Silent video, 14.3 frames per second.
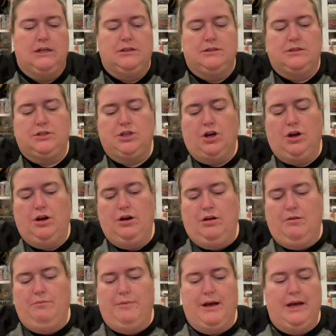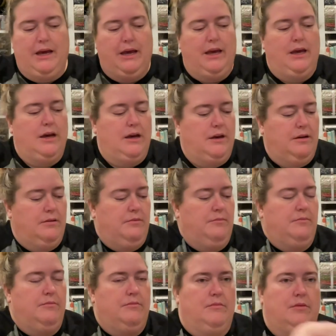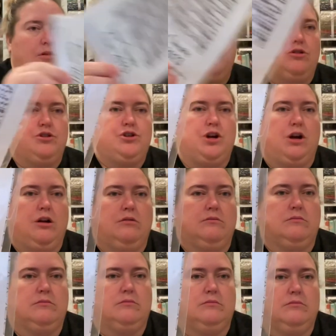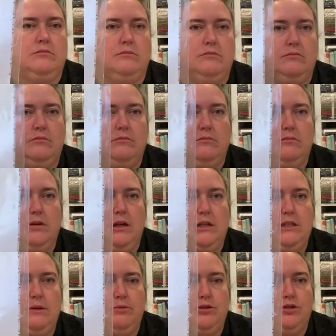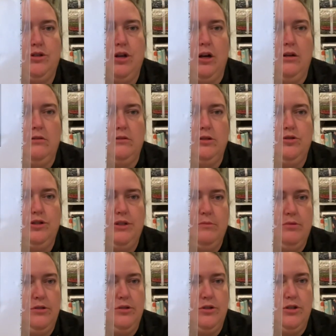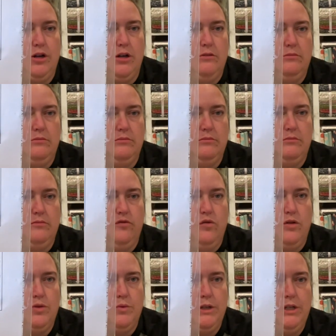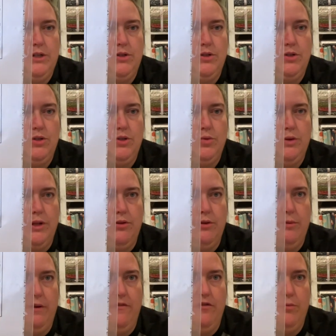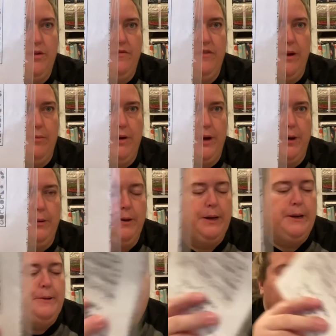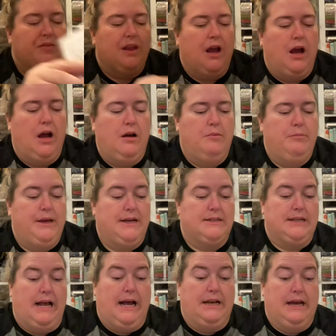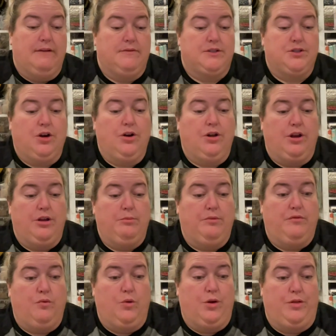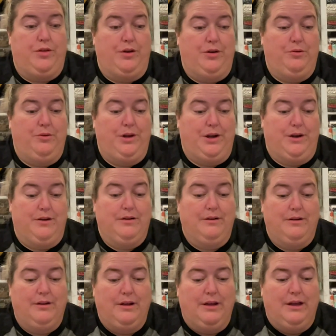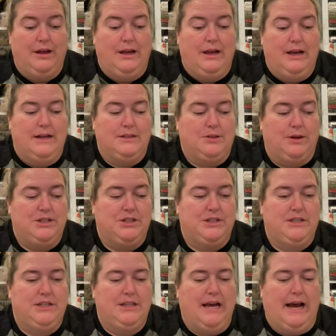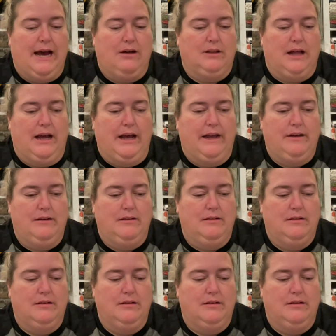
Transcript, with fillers: start on my lunar chart and temperature chart. Lunar temperature chart 4/20/23 by Forbidden Fiber Co. Because I had to have a start on it before the new year. And so I just did the outline.